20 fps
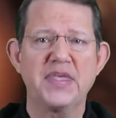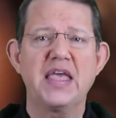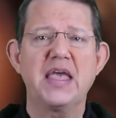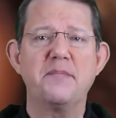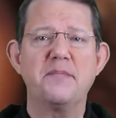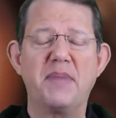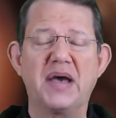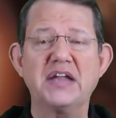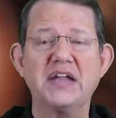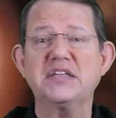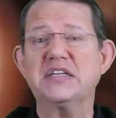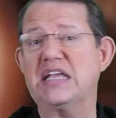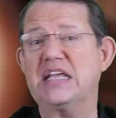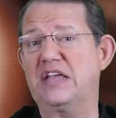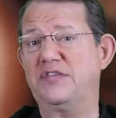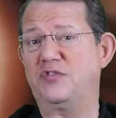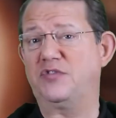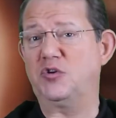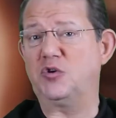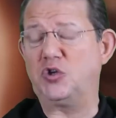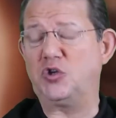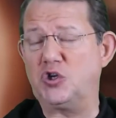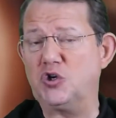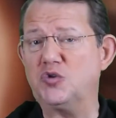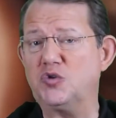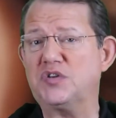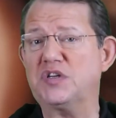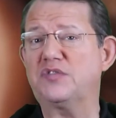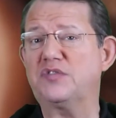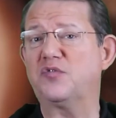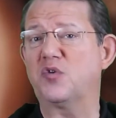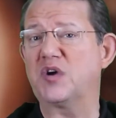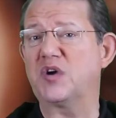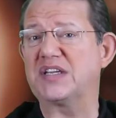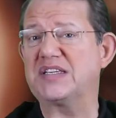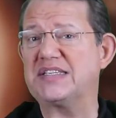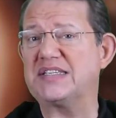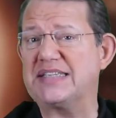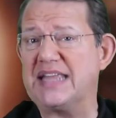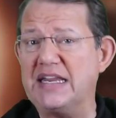But if you use it for
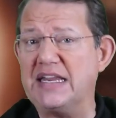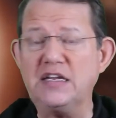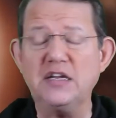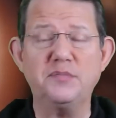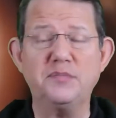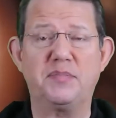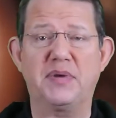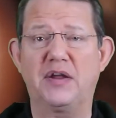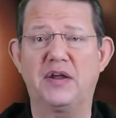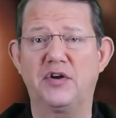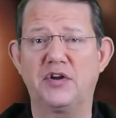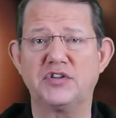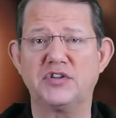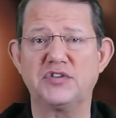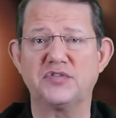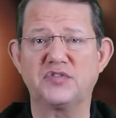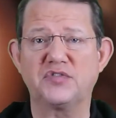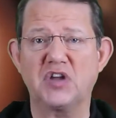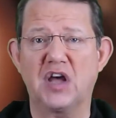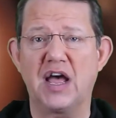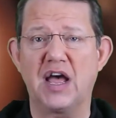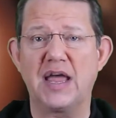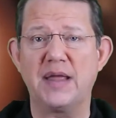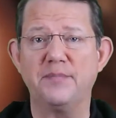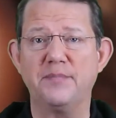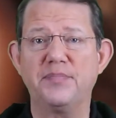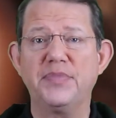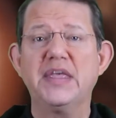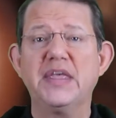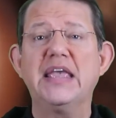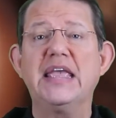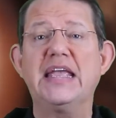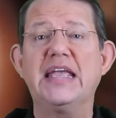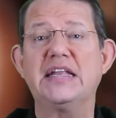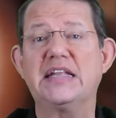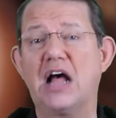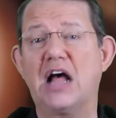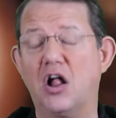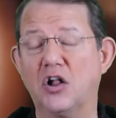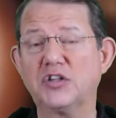extended periods of time,
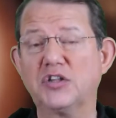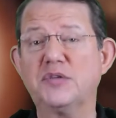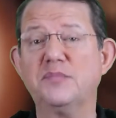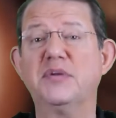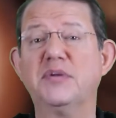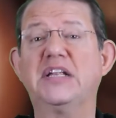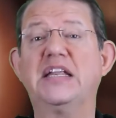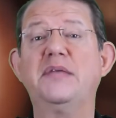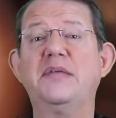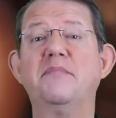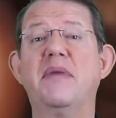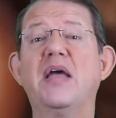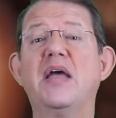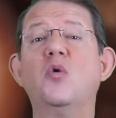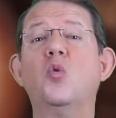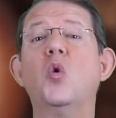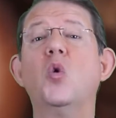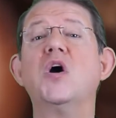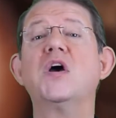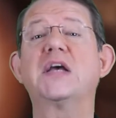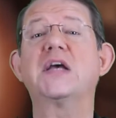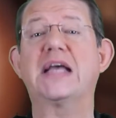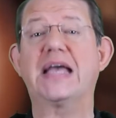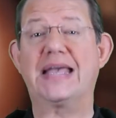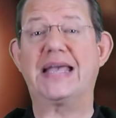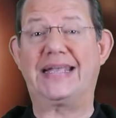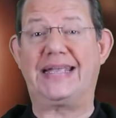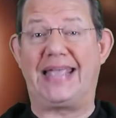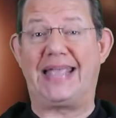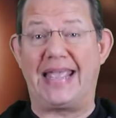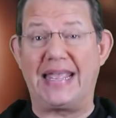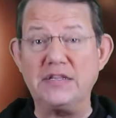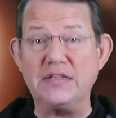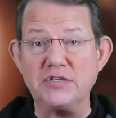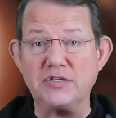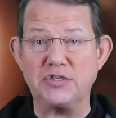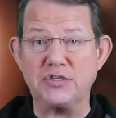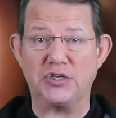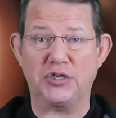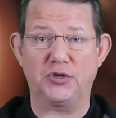it ultimately may work
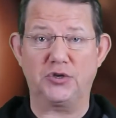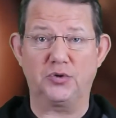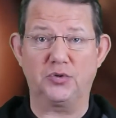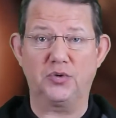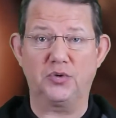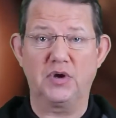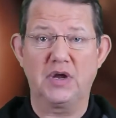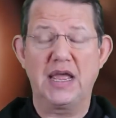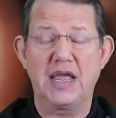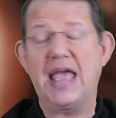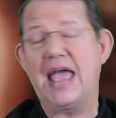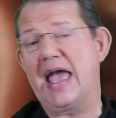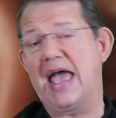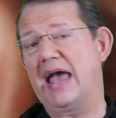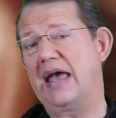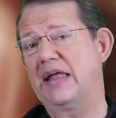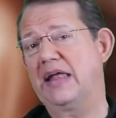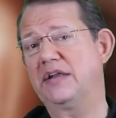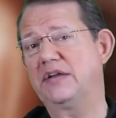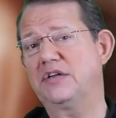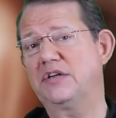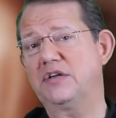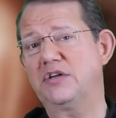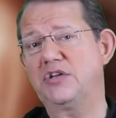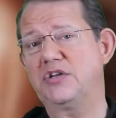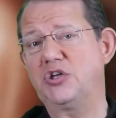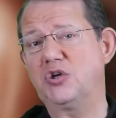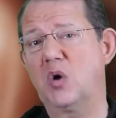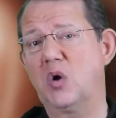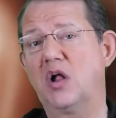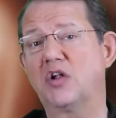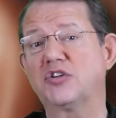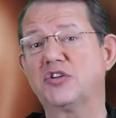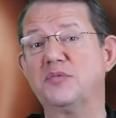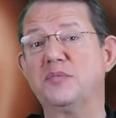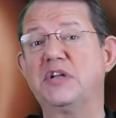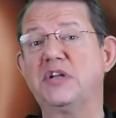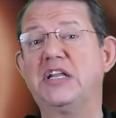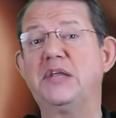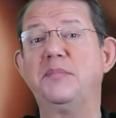against you and you
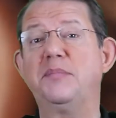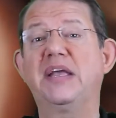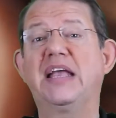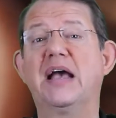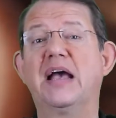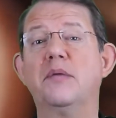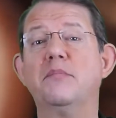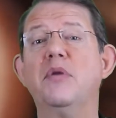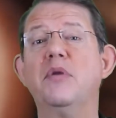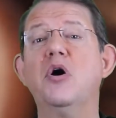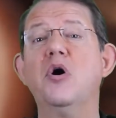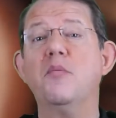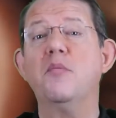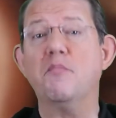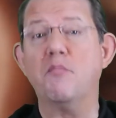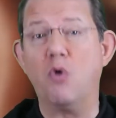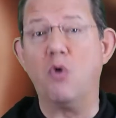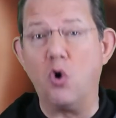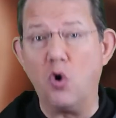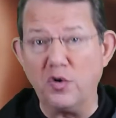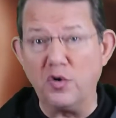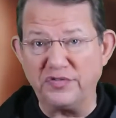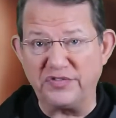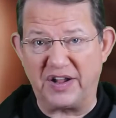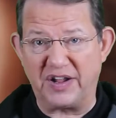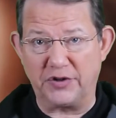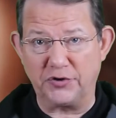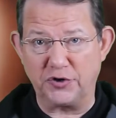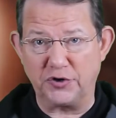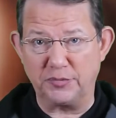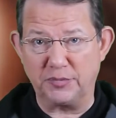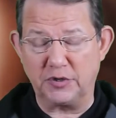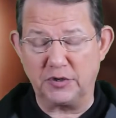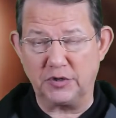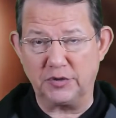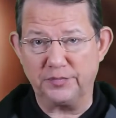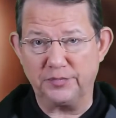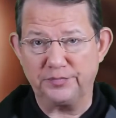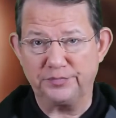ultimately become more vulnerable.